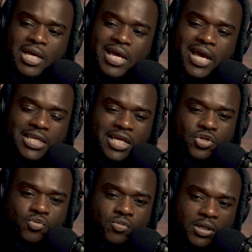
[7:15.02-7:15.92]
And then you
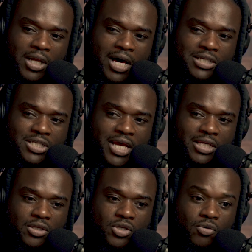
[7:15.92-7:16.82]
realize
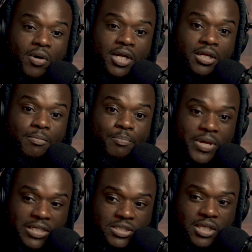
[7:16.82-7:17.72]
you're running a
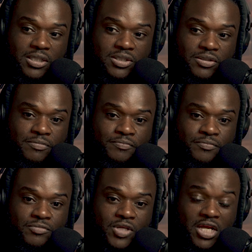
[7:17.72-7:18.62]
business.
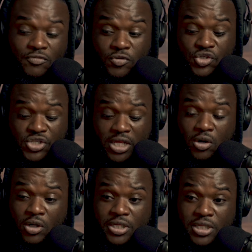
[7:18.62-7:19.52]
And if you sell
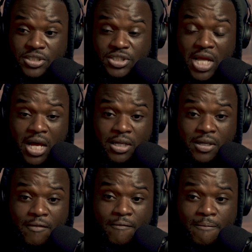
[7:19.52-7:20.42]
all of your stock,
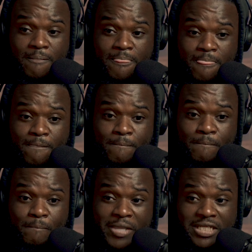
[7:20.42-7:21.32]

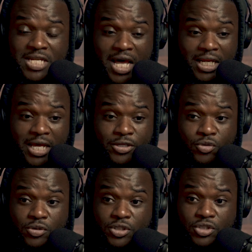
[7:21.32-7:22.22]
it's not like you
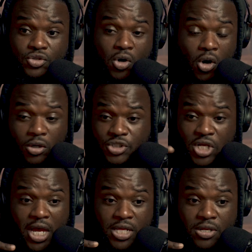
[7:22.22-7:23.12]
could just call
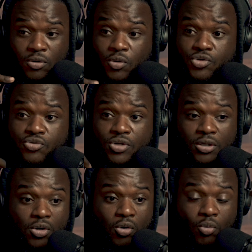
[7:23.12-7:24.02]
China or you can
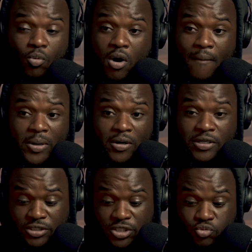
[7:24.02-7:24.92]
go to Walmart
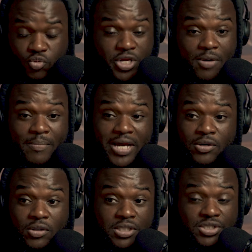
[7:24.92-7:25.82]
and just re-up back
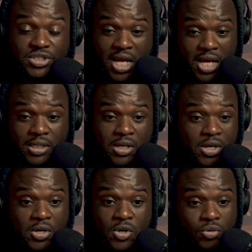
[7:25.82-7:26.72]
on the stock.
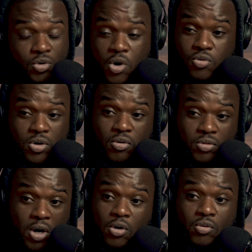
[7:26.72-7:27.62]

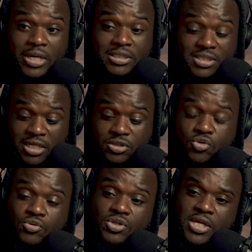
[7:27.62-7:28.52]
No. It takes
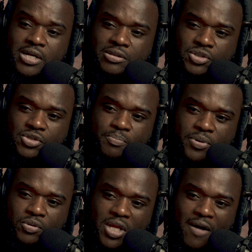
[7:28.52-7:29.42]
you years to
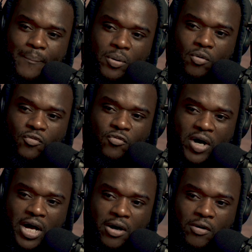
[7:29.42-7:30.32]
build that
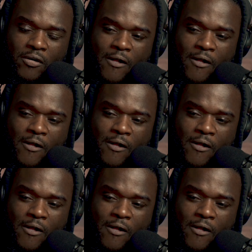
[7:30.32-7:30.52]
profile.